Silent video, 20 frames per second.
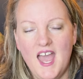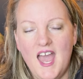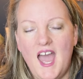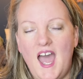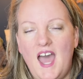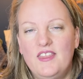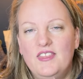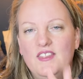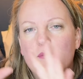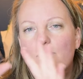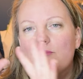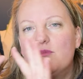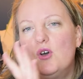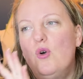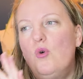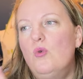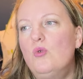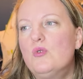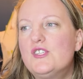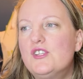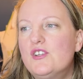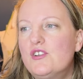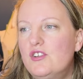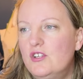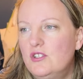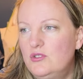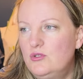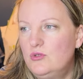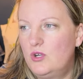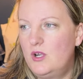And then I'm also
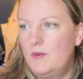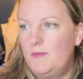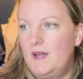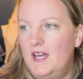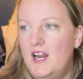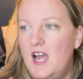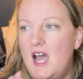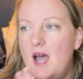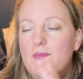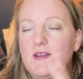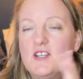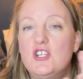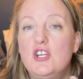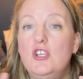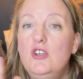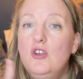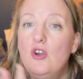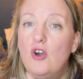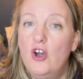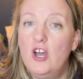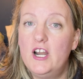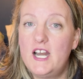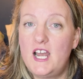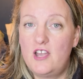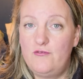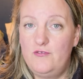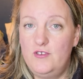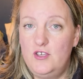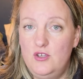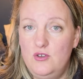going to talk about how much yarn
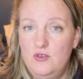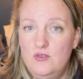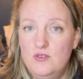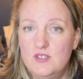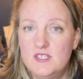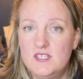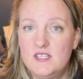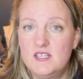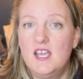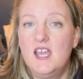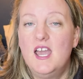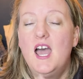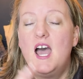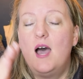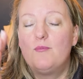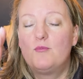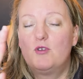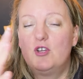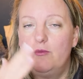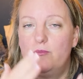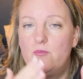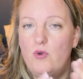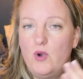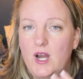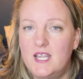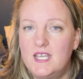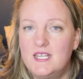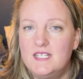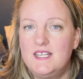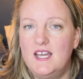I've used. I'm going to
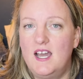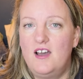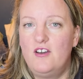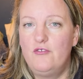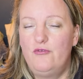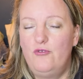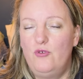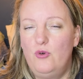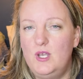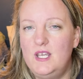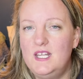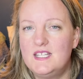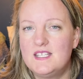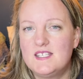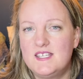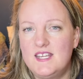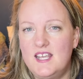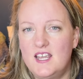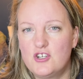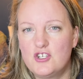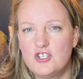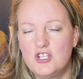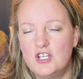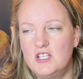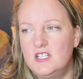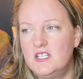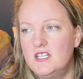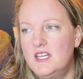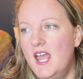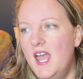break it down for each
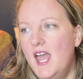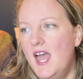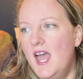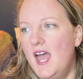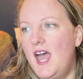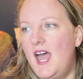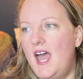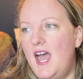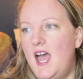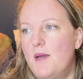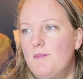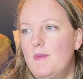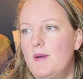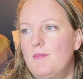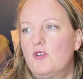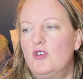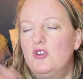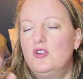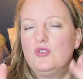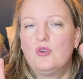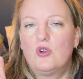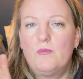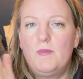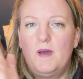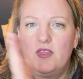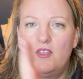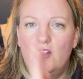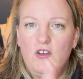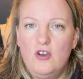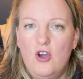section. I'm going to talk
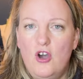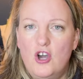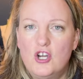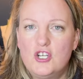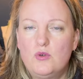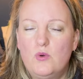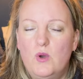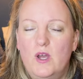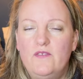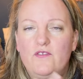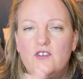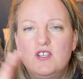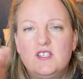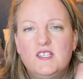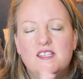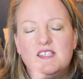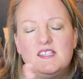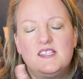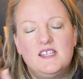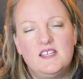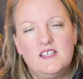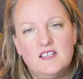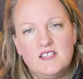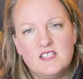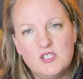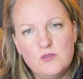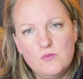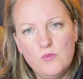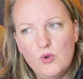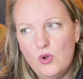about the large one versus the
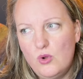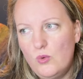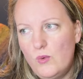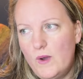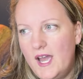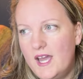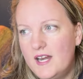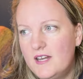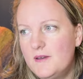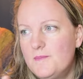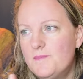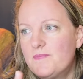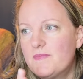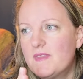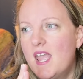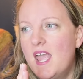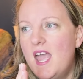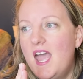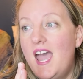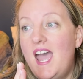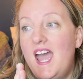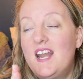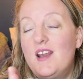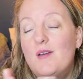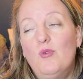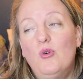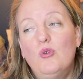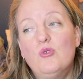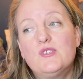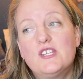small one, and
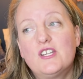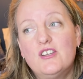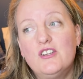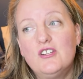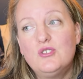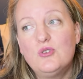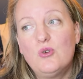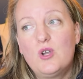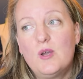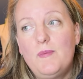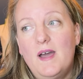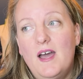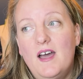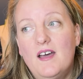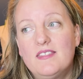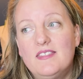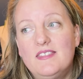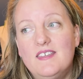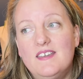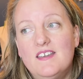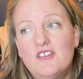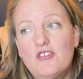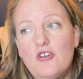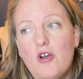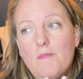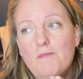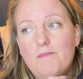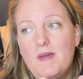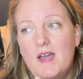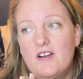I'm also going to talk about the
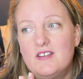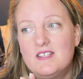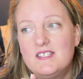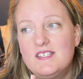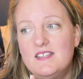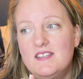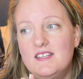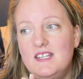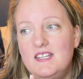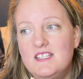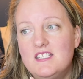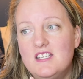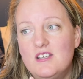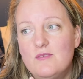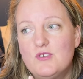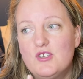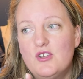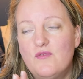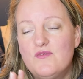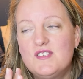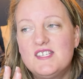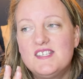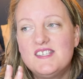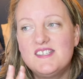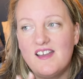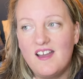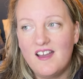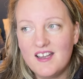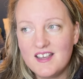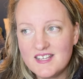comparison in terms of
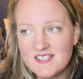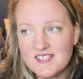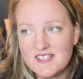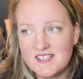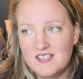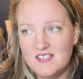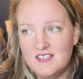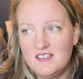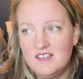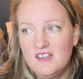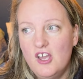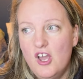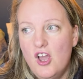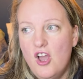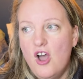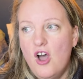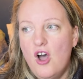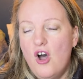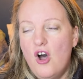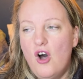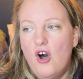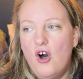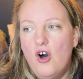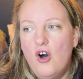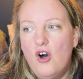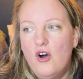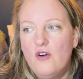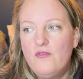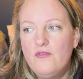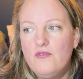sizing
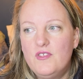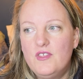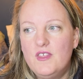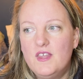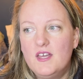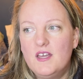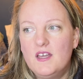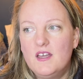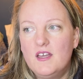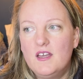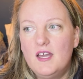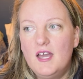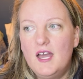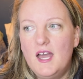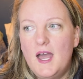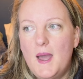of the